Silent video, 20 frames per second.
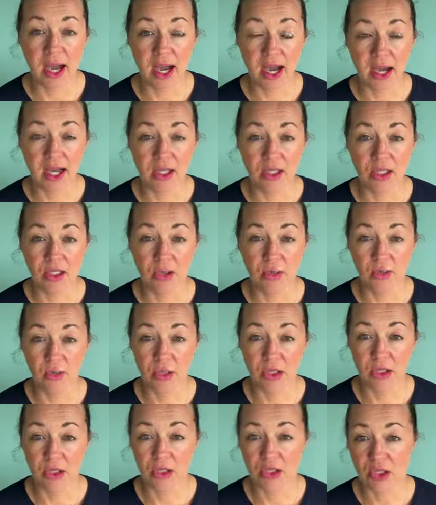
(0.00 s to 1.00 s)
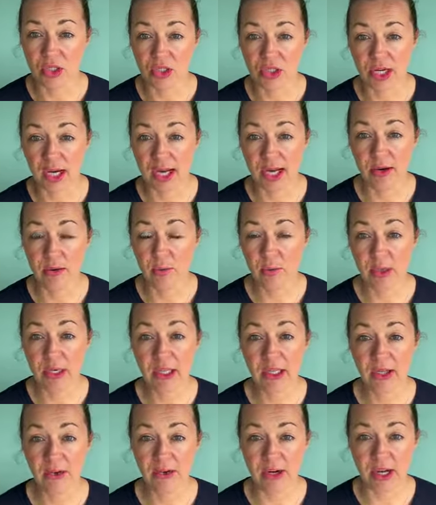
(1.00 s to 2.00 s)
And we'll just try and
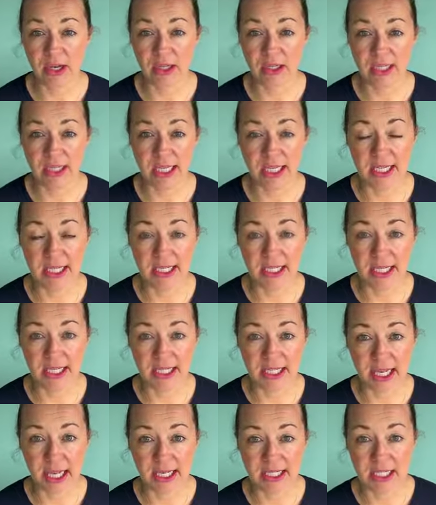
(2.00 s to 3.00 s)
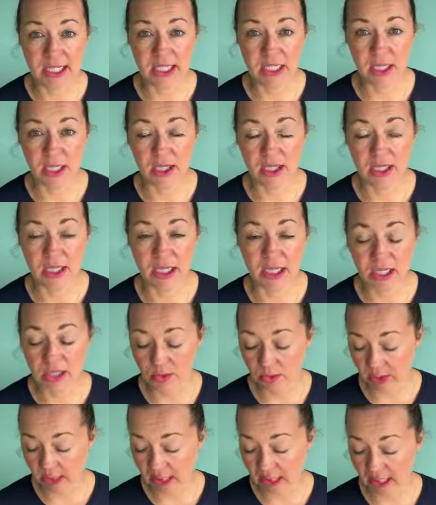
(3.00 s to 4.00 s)
whittle around it and get it done
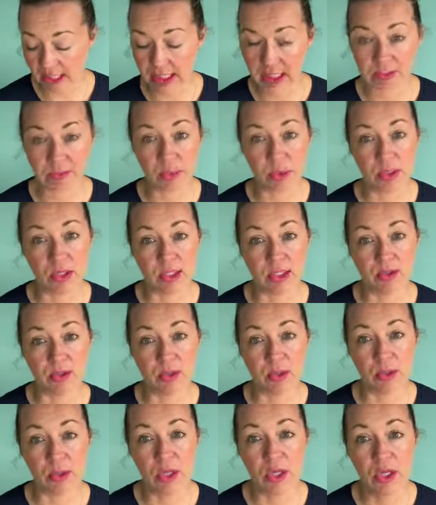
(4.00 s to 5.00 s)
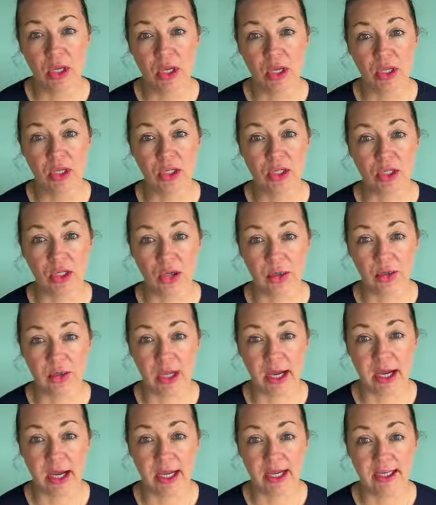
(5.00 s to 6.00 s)
as quickly as possible so
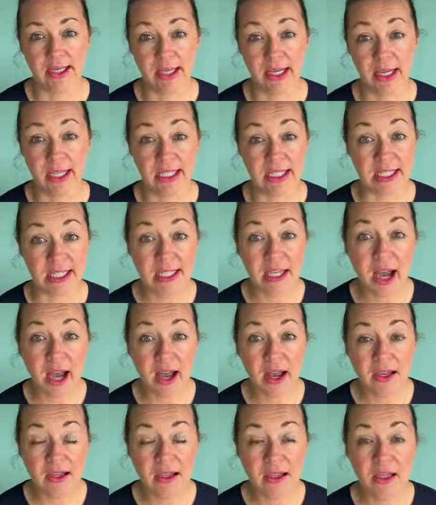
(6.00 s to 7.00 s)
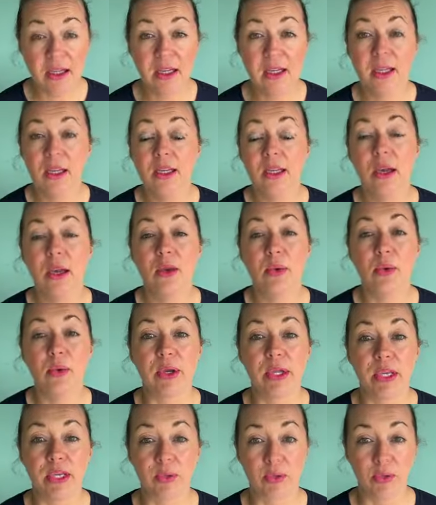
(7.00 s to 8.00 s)
that it's done.
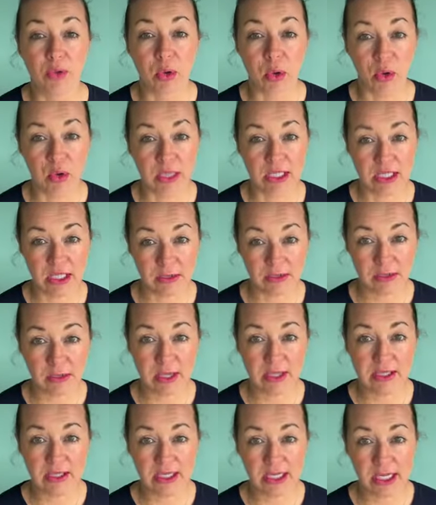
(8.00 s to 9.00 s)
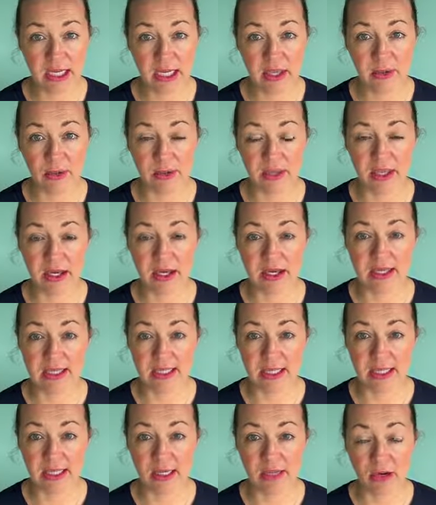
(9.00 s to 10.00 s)
We can go into Monday with a
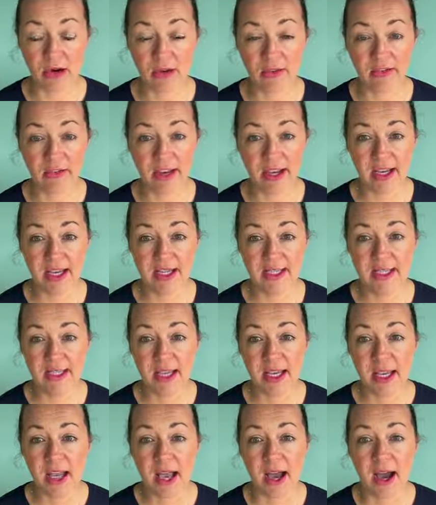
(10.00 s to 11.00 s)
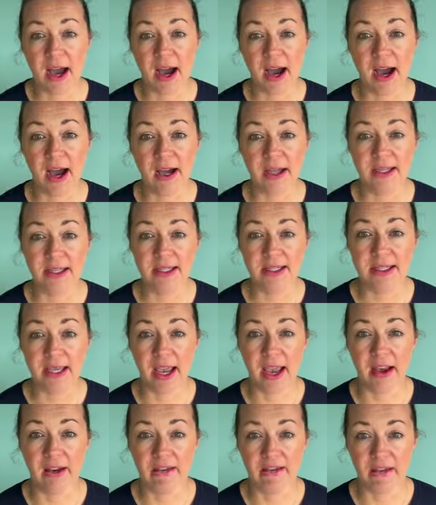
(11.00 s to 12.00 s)
nice clean office and
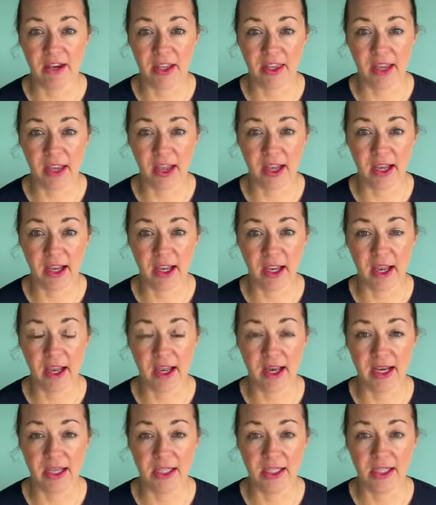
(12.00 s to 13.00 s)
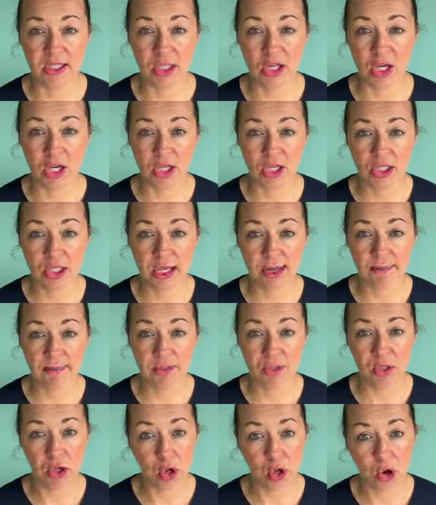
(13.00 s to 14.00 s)
everything is
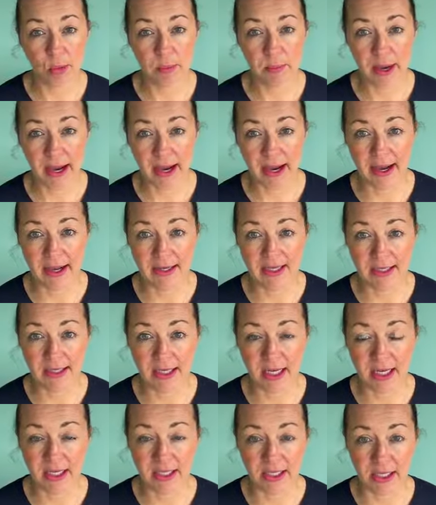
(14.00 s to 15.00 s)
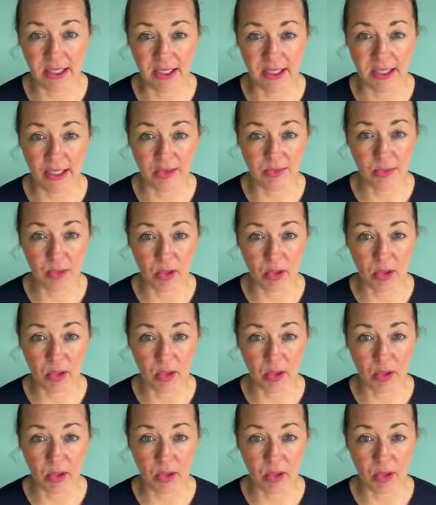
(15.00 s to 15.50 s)
tip-top and as clean as